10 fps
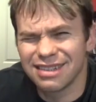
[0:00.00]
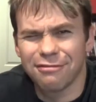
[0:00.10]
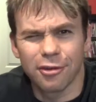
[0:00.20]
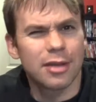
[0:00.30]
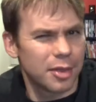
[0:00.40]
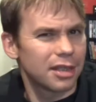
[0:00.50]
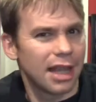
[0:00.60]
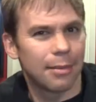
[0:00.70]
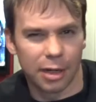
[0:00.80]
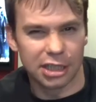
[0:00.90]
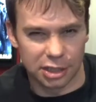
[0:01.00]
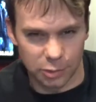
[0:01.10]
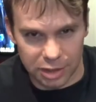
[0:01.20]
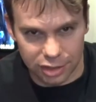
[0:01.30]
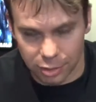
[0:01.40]
frequent
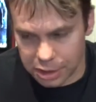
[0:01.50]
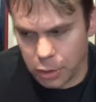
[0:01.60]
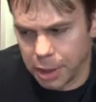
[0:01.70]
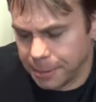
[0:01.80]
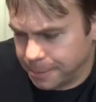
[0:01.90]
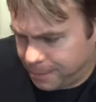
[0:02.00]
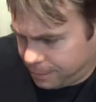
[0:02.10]
collaborations with Stuart Gordon.